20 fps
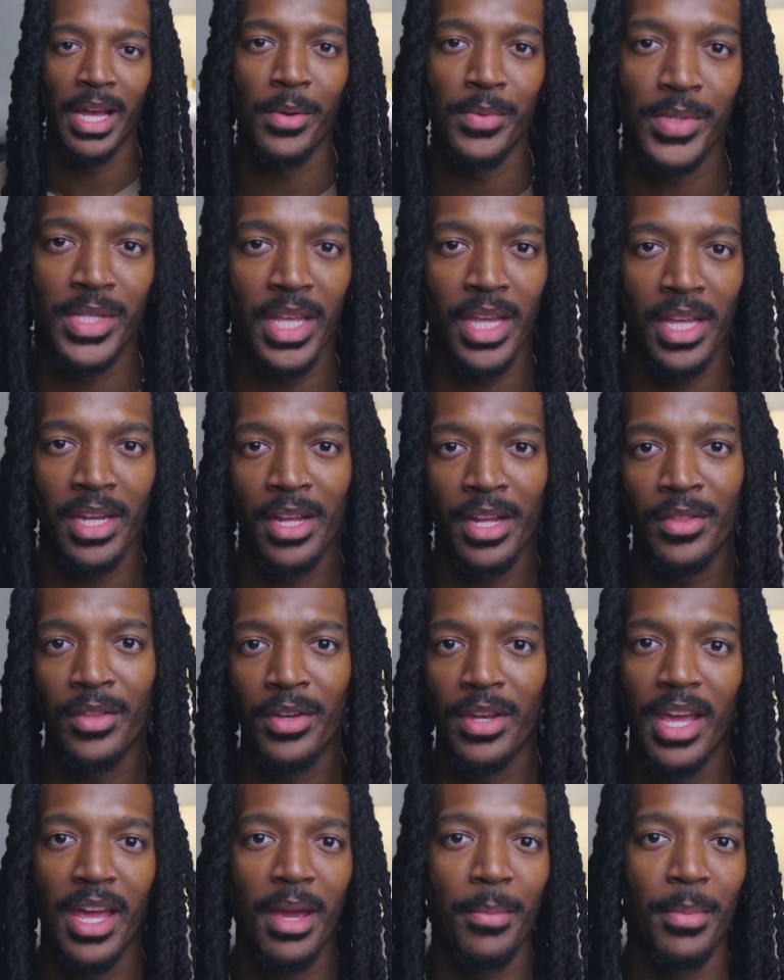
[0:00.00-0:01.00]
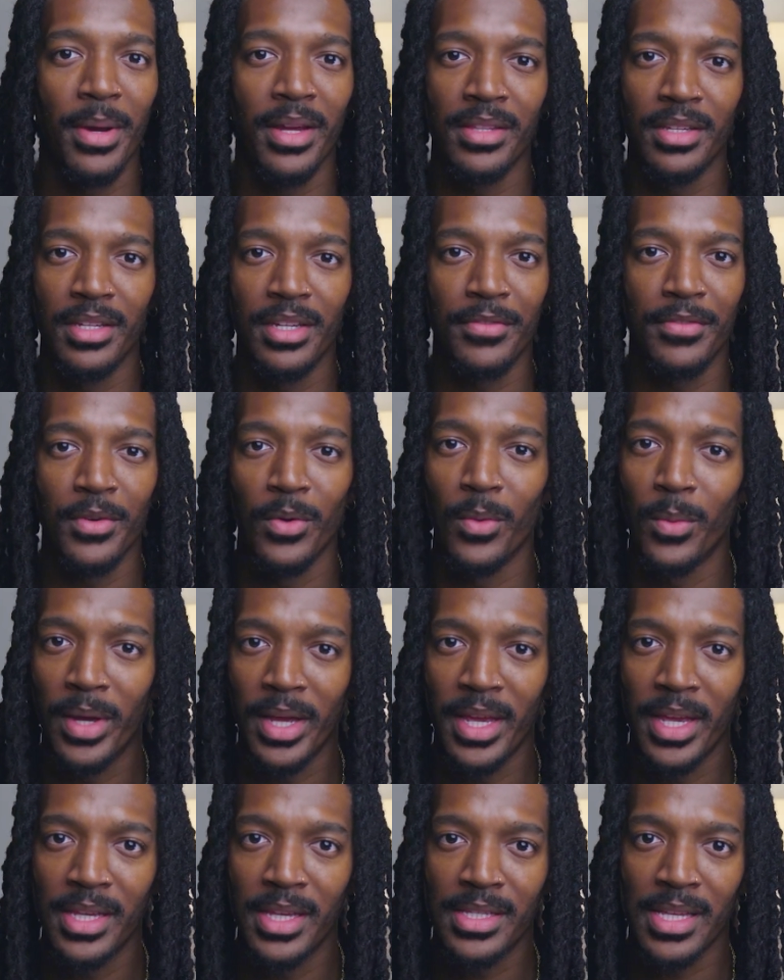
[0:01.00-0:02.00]
I was thinking the other day about the different
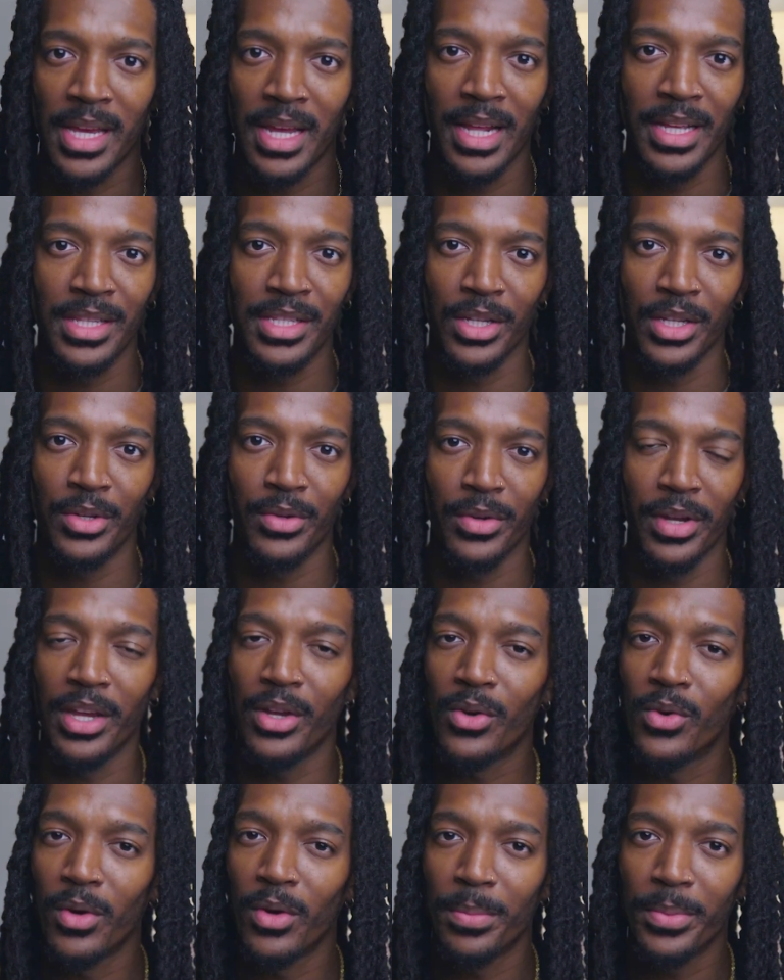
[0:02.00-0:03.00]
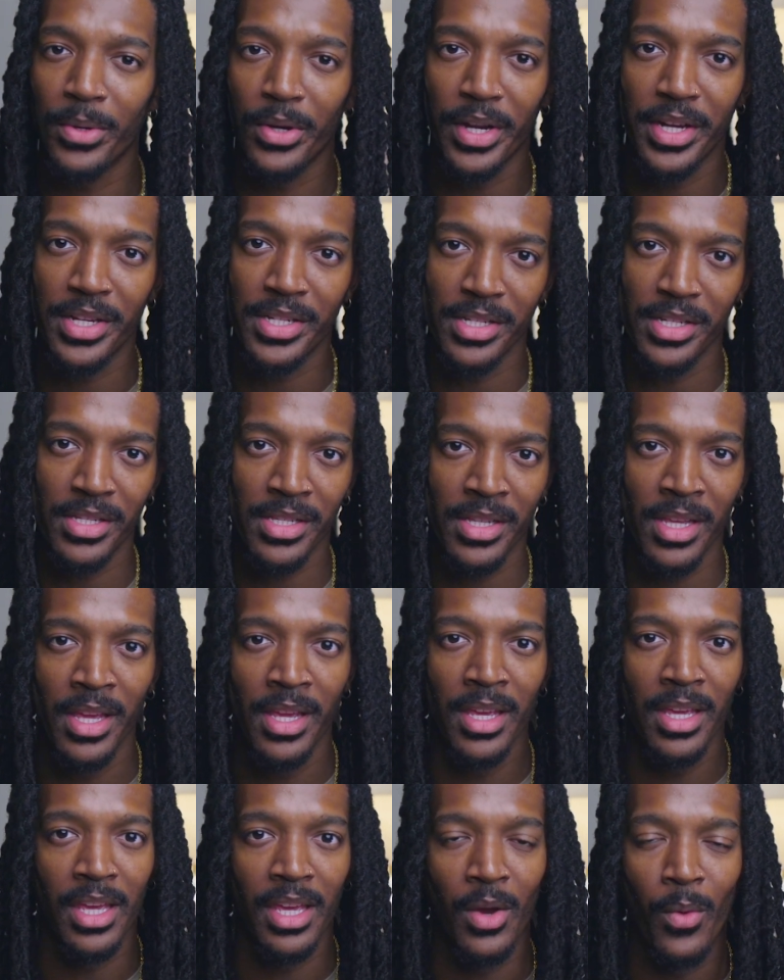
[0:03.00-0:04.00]
ways I like to create chord progressions.
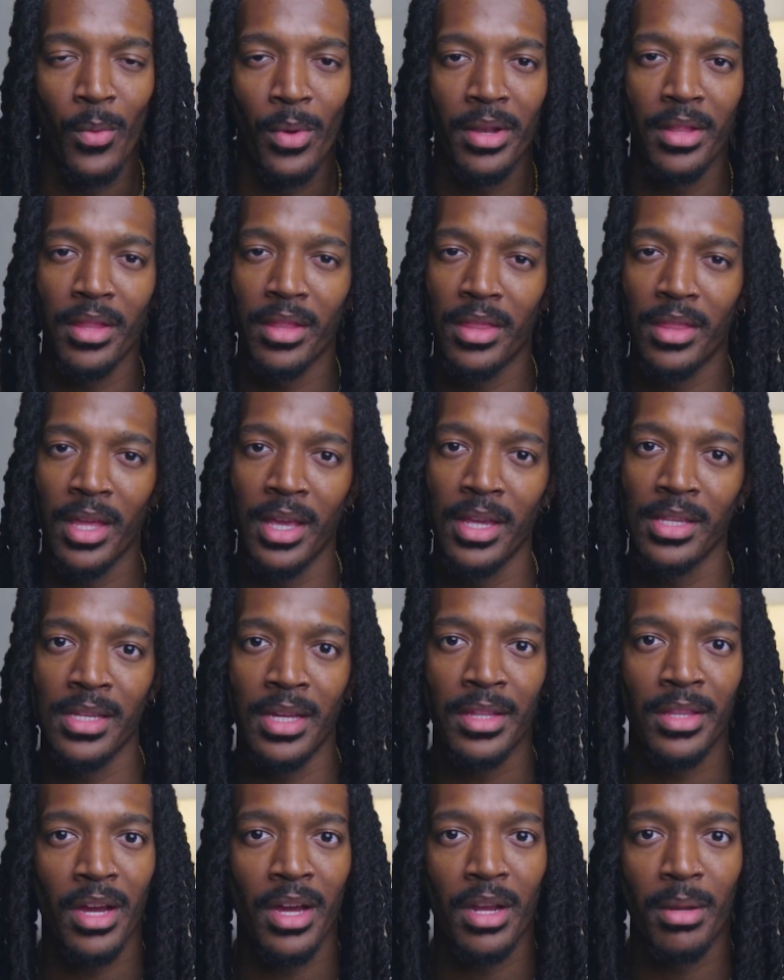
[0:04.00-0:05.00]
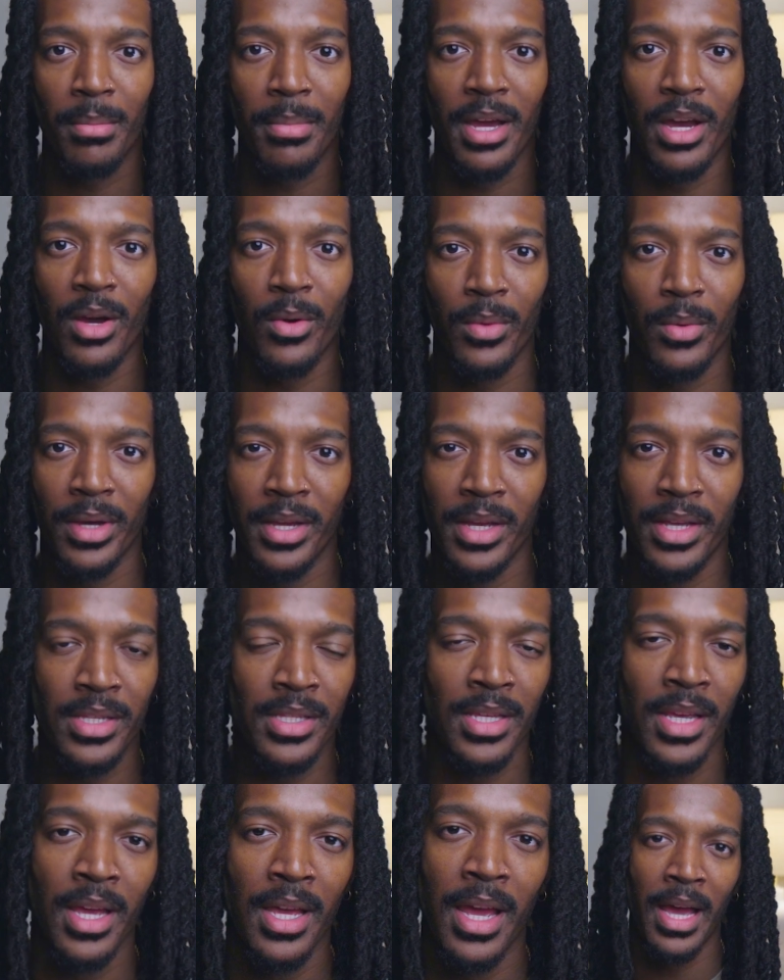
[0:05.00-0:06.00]
And one of the things I thought about
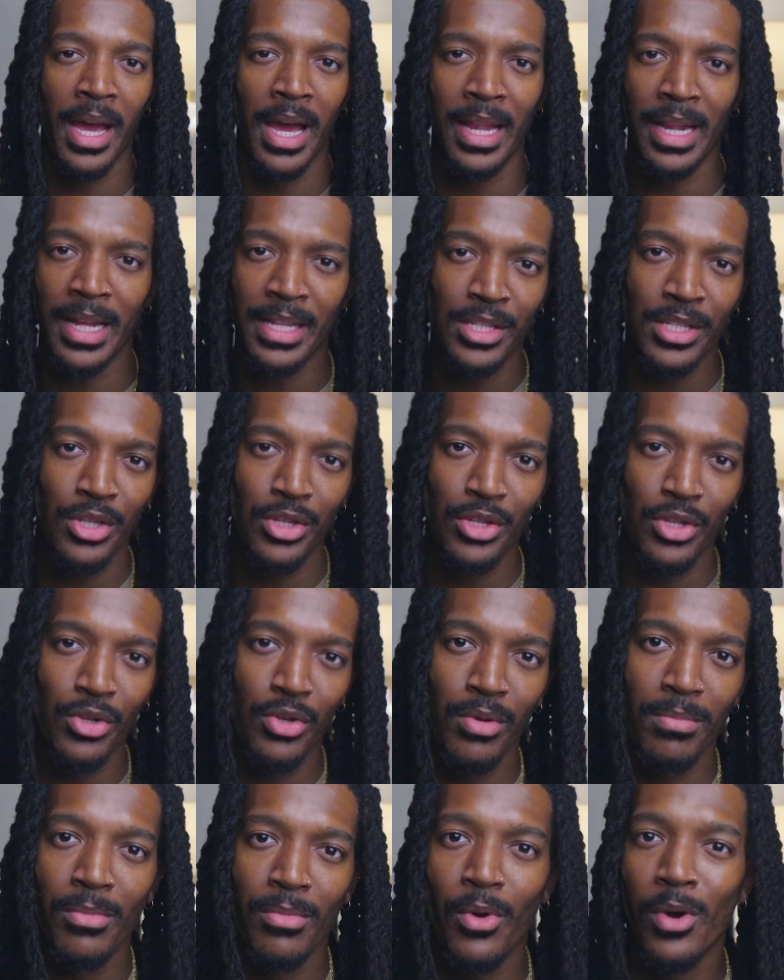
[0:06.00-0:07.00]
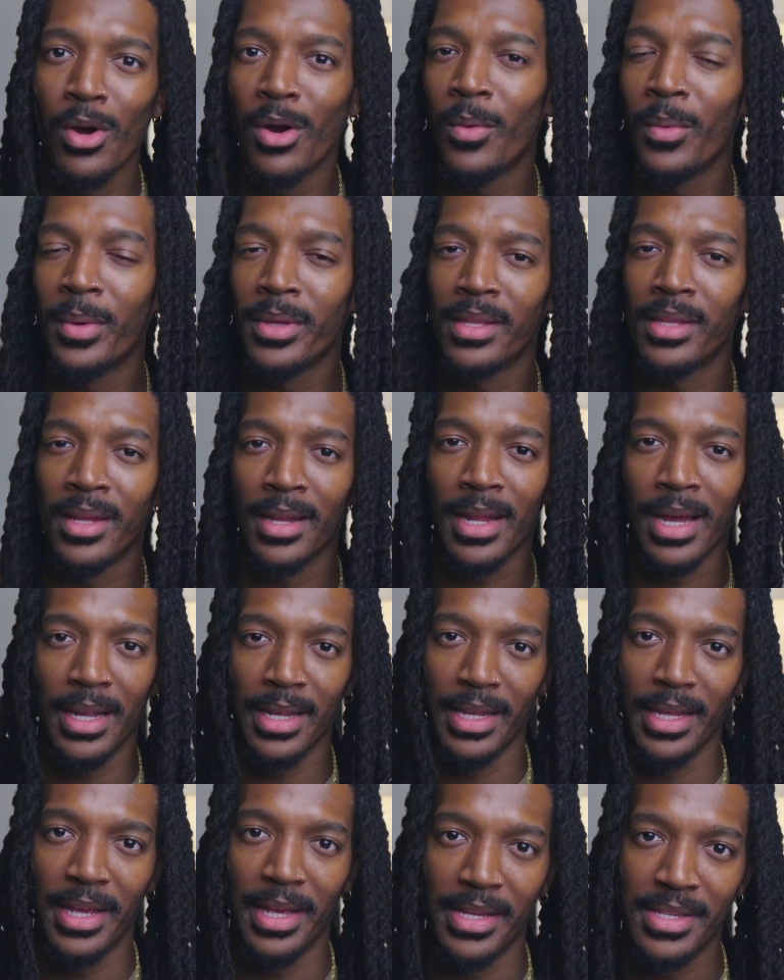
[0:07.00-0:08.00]
was I like to do more with a lot
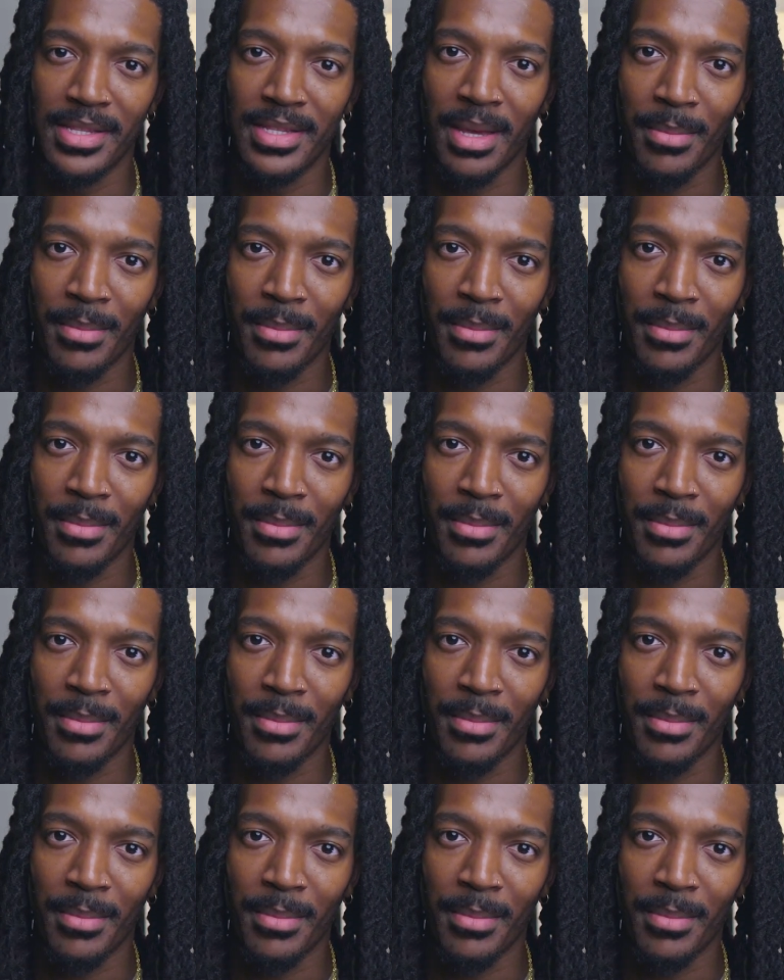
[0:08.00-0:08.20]
less.